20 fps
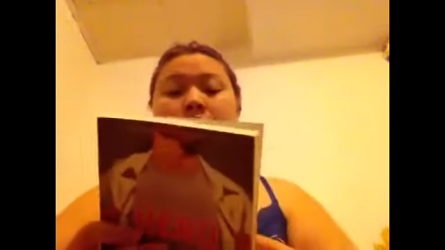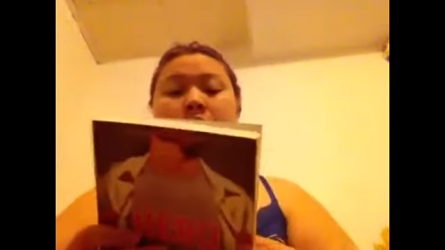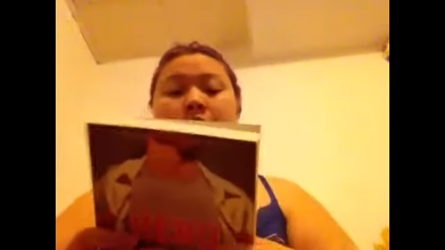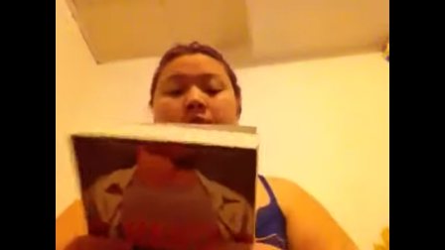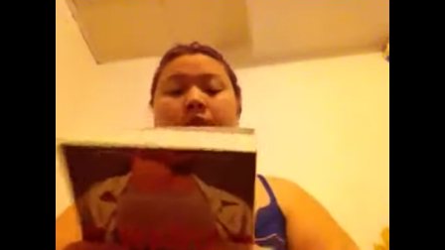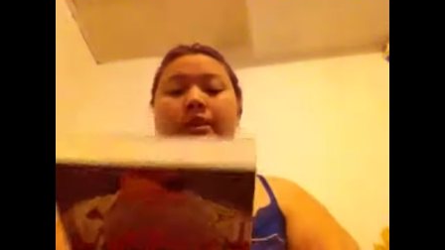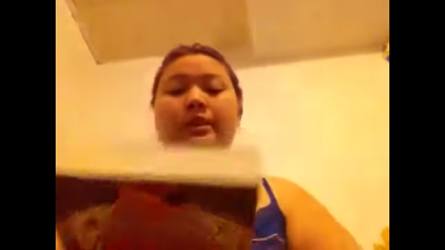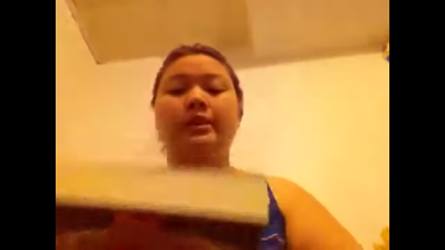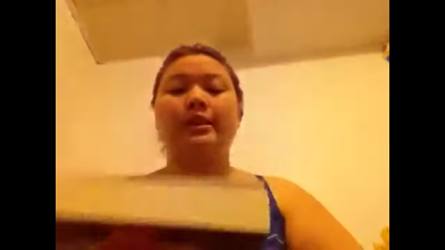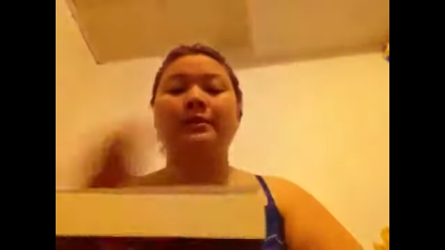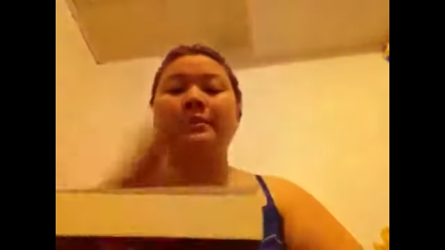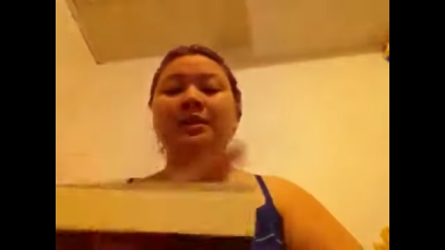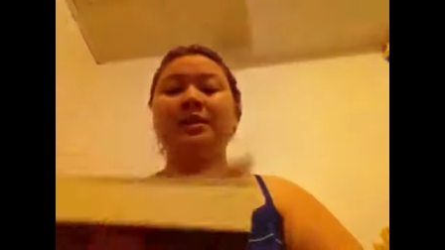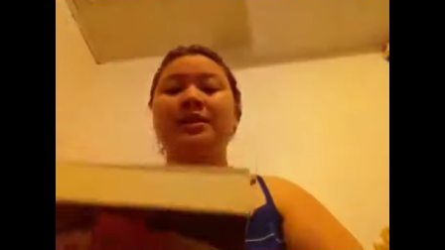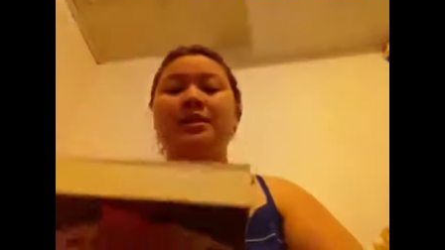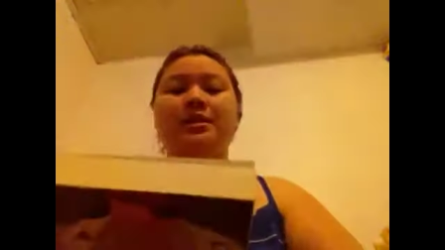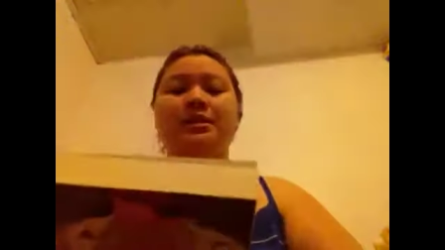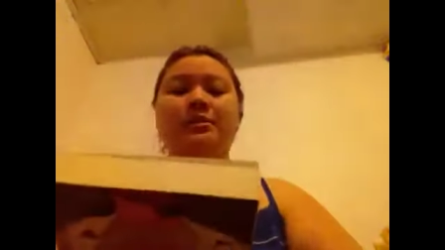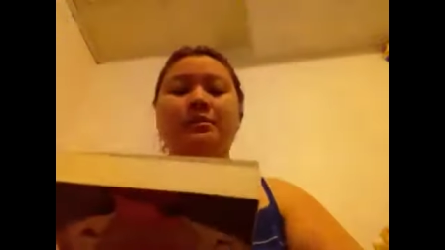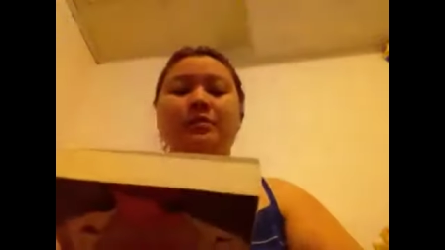and let me
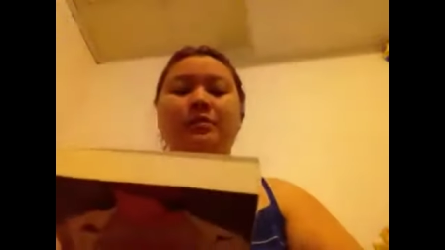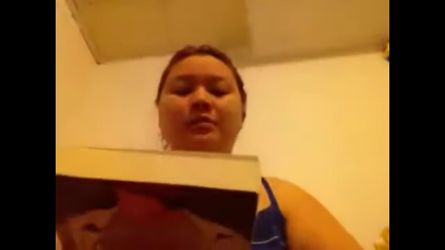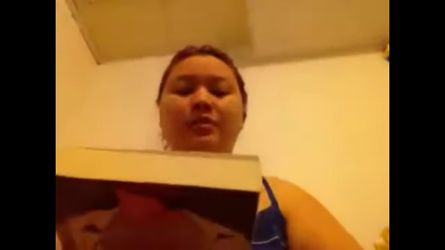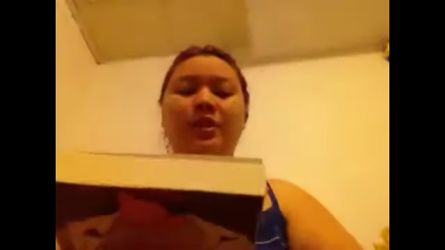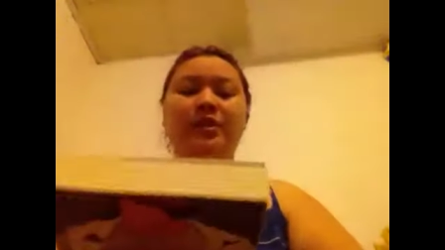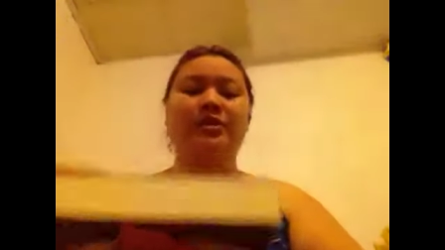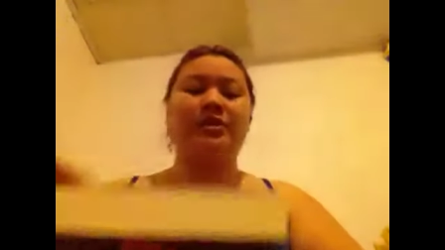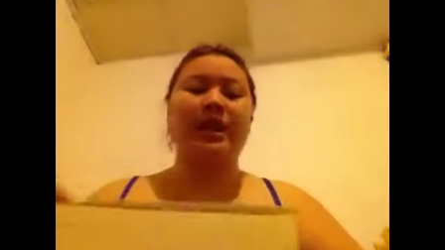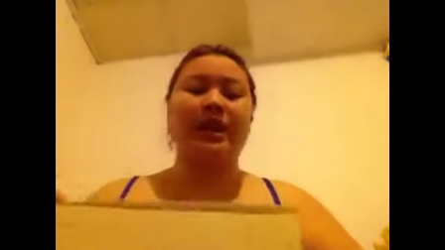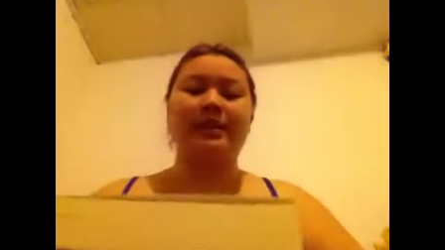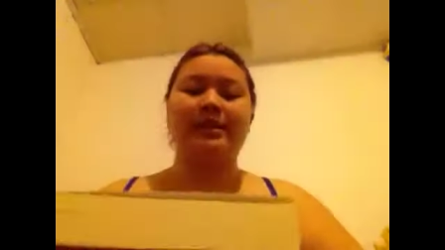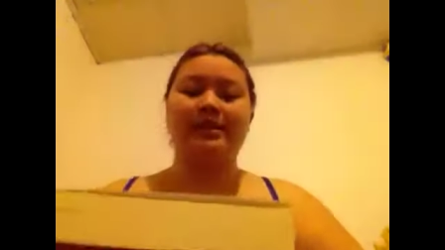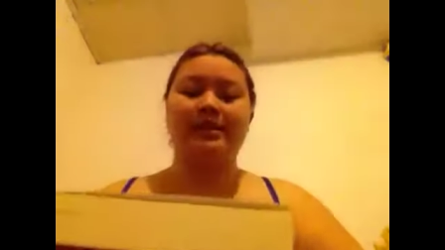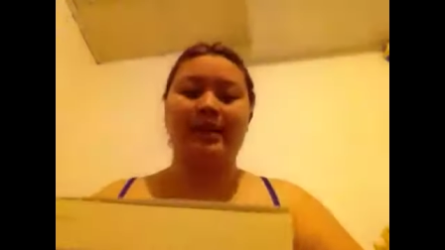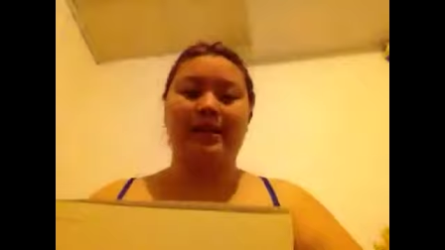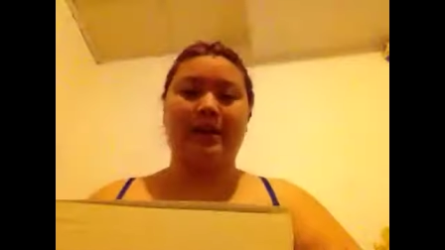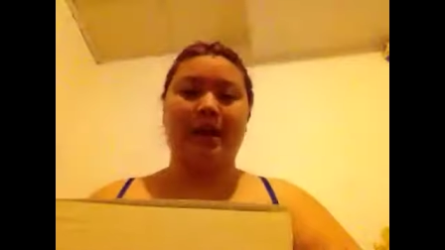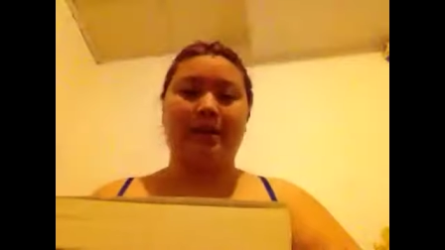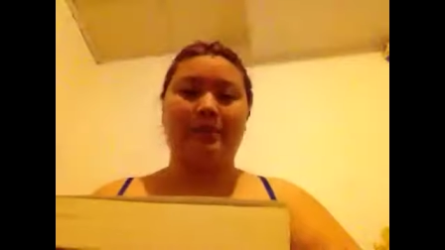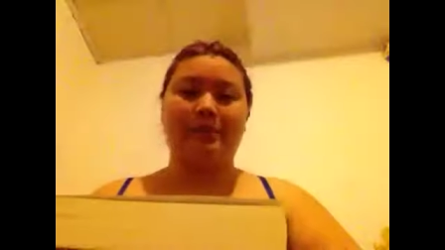just read you guys the
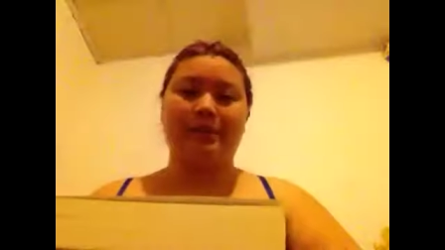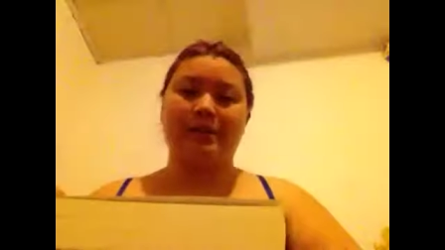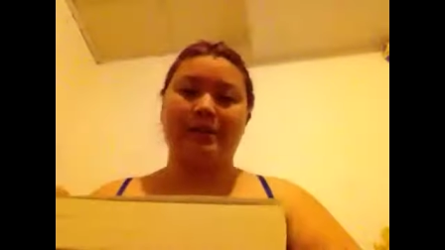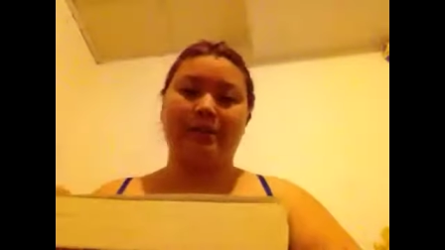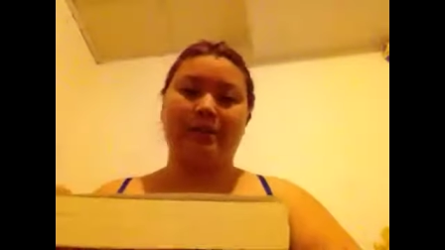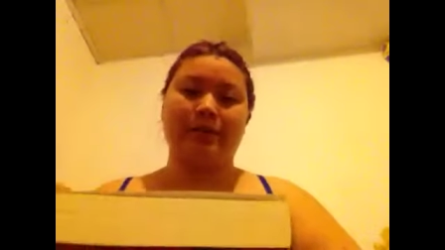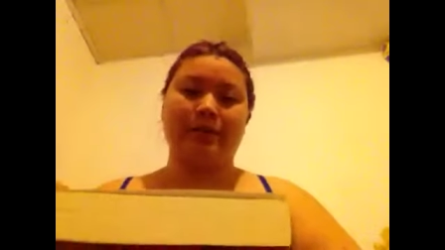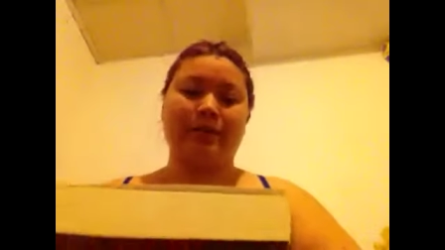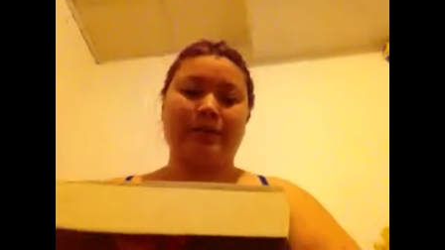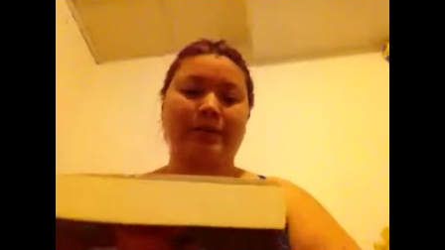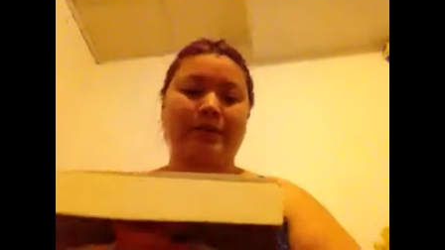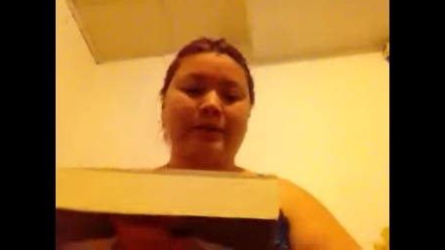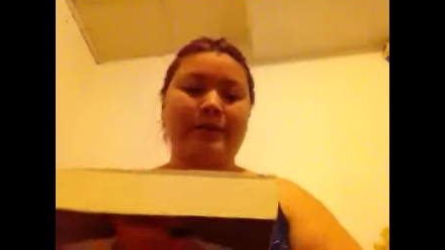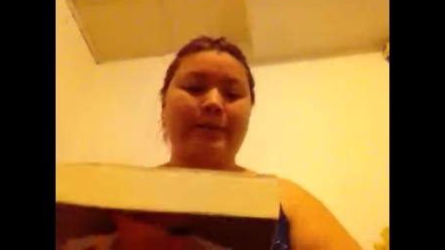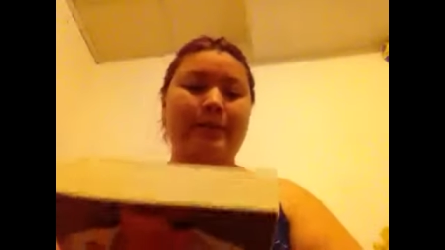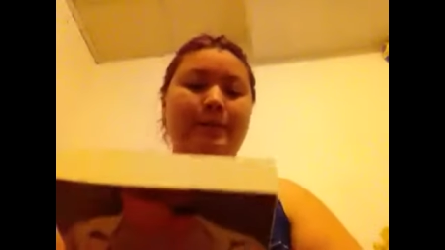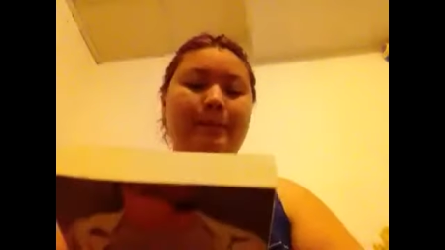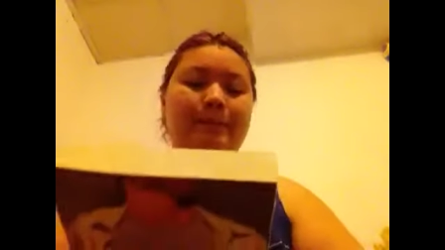synopsis first.